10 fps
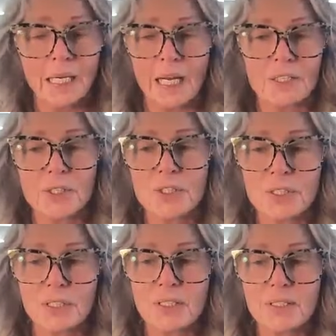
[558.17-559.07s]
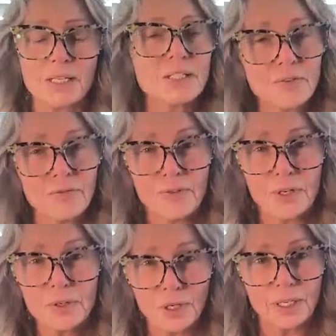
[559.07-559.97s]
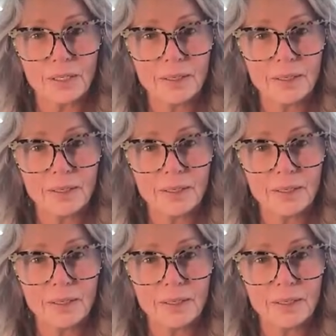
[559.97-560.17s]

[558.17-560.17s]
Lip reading: It just doesn't feel good.